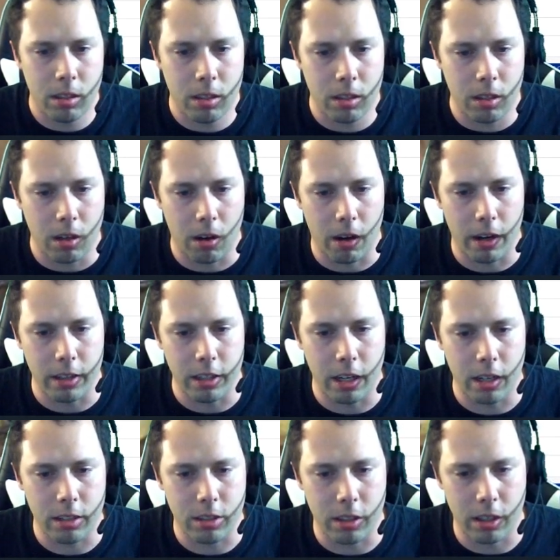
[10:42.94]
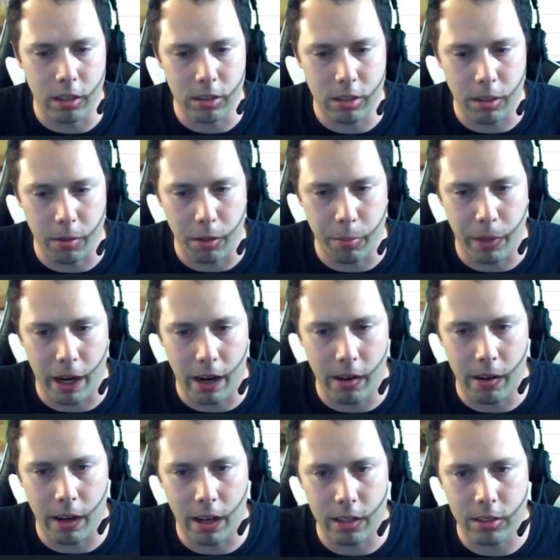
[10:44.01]
All right, yeah. So here's some of the
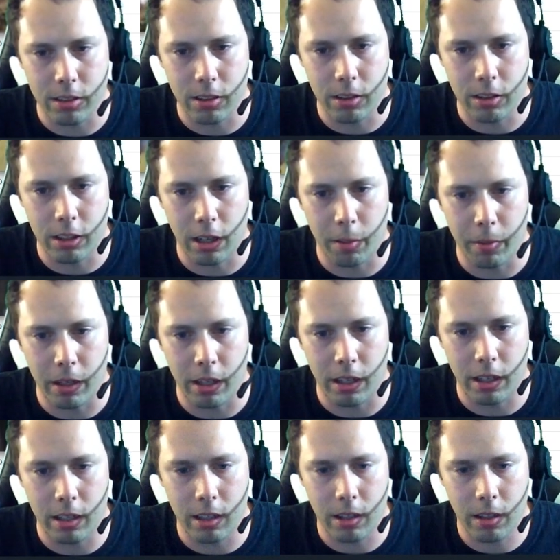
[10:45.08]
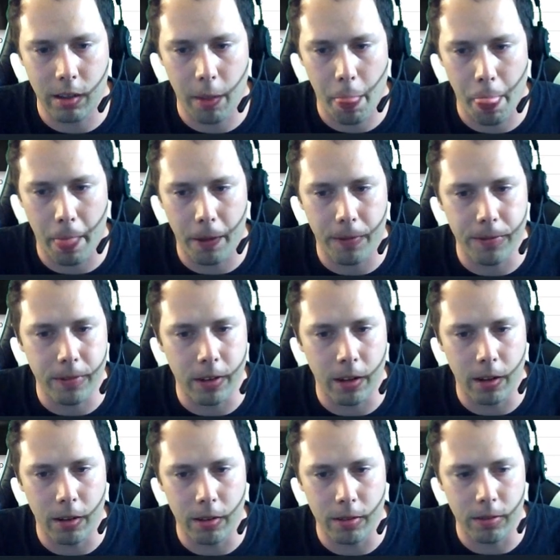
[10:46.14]
biohazard. Yummy.
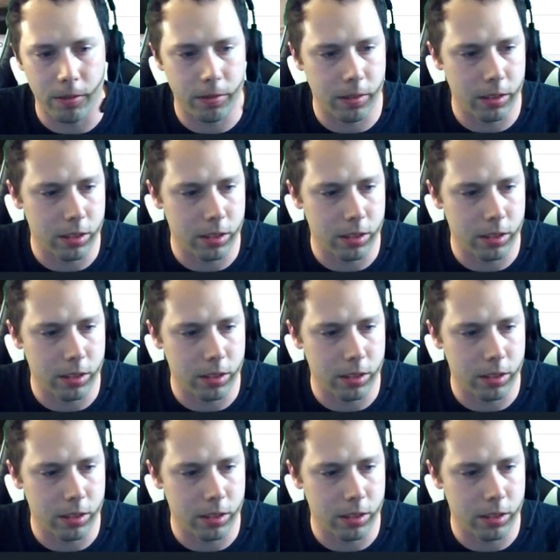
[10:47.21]
This